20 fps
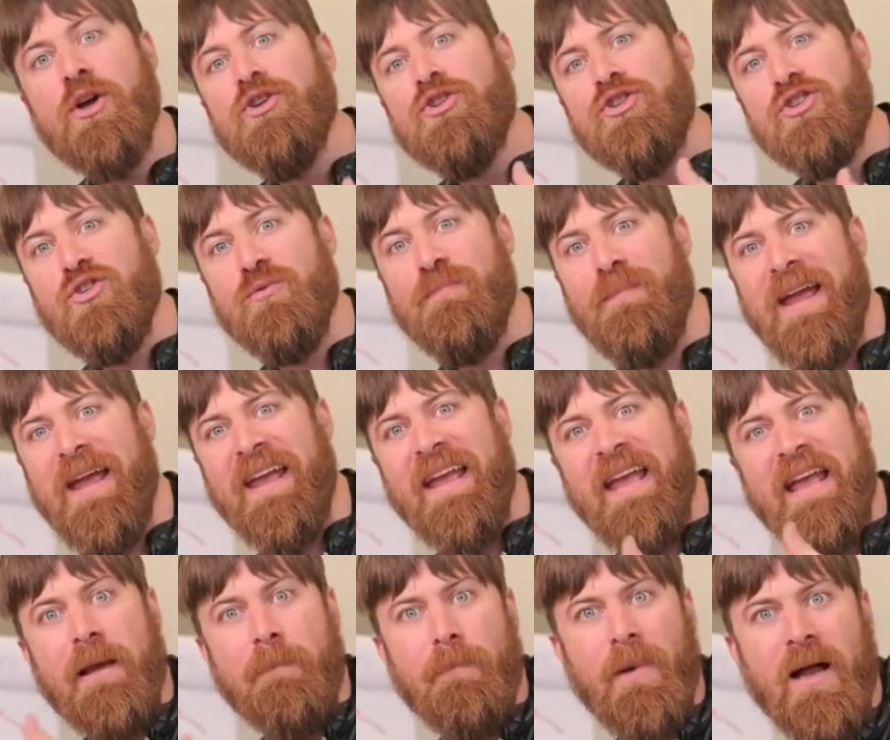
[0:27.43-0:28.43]
to
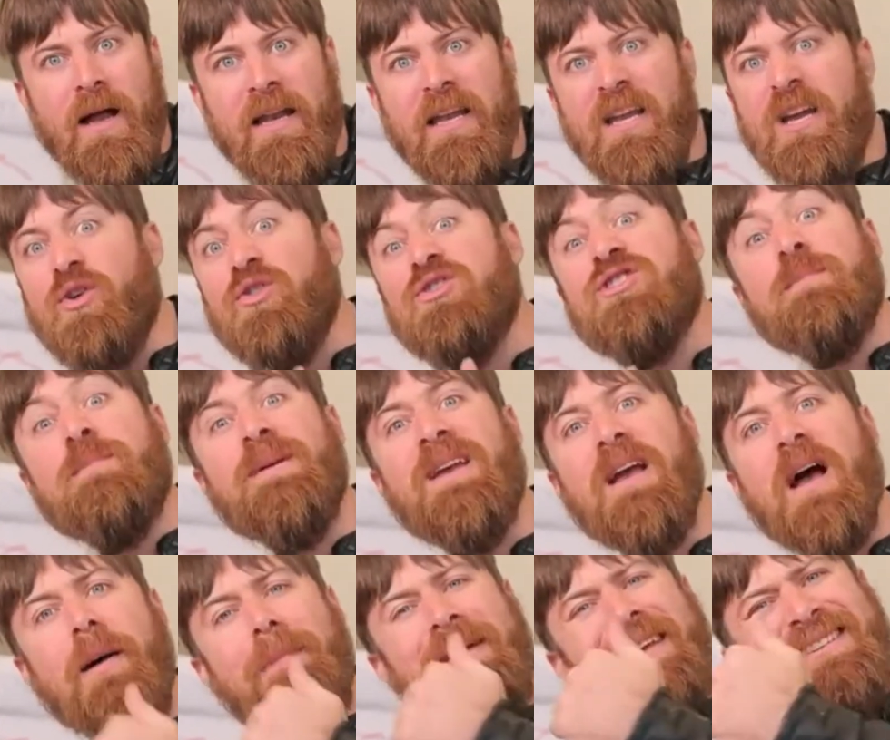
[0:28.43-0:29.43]
making money or to
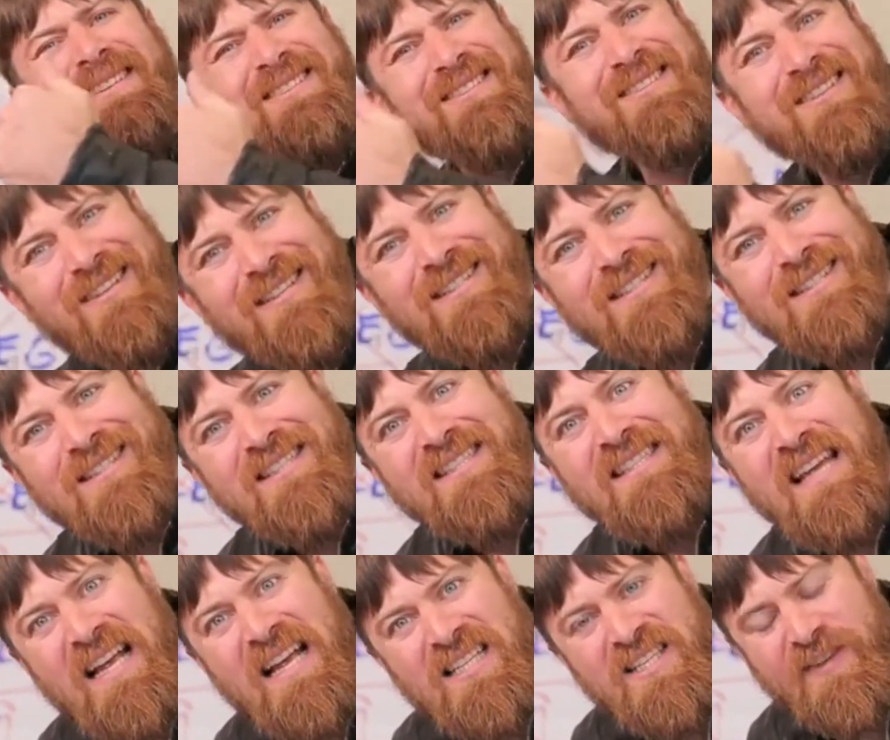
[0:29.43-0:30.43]
becoming
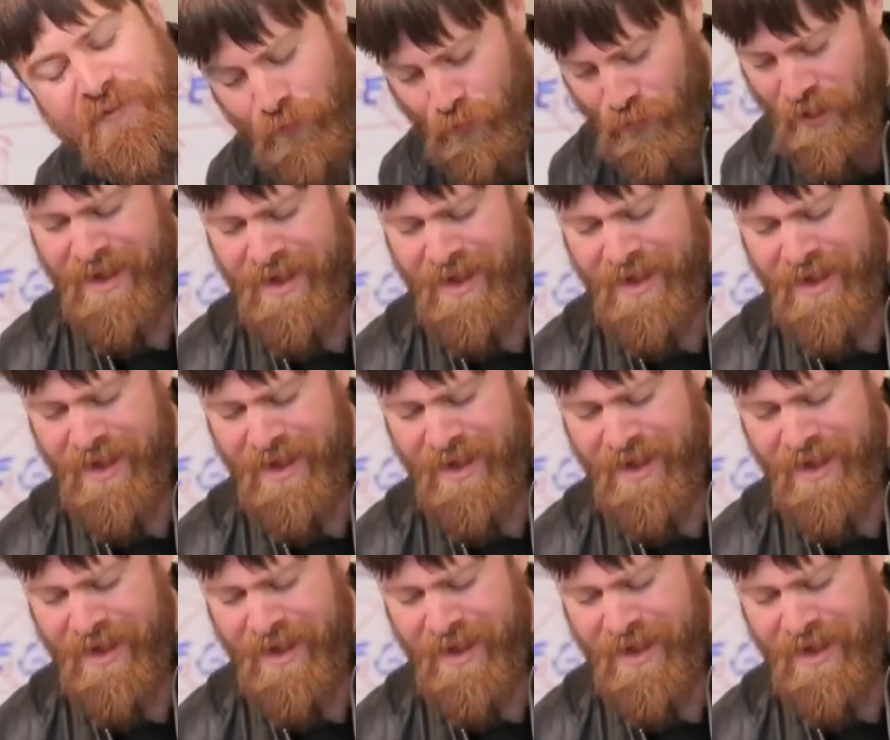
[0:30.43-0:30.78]
successful.